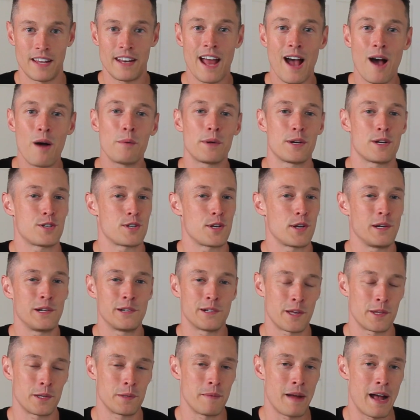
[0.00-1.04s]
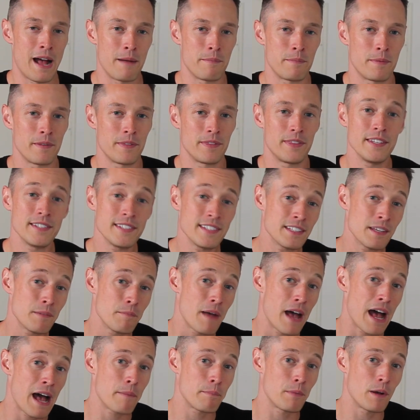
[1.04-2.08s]
And now I'm gonna show you another map. This is a
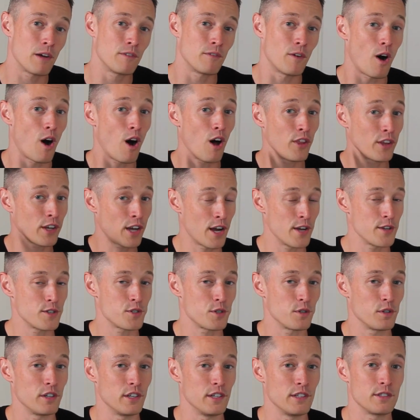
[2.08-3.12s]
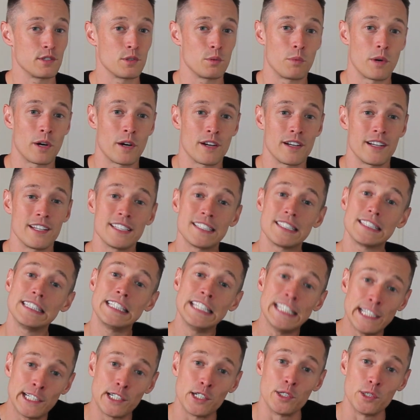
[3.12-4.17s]
map of all the countries where it is
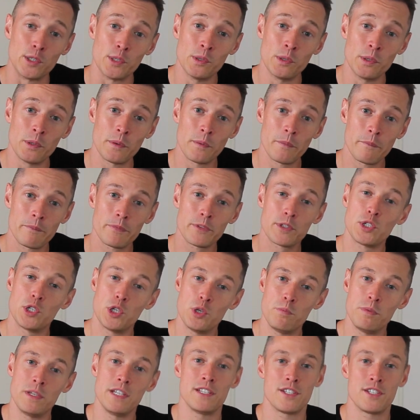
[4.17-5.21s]
legal to be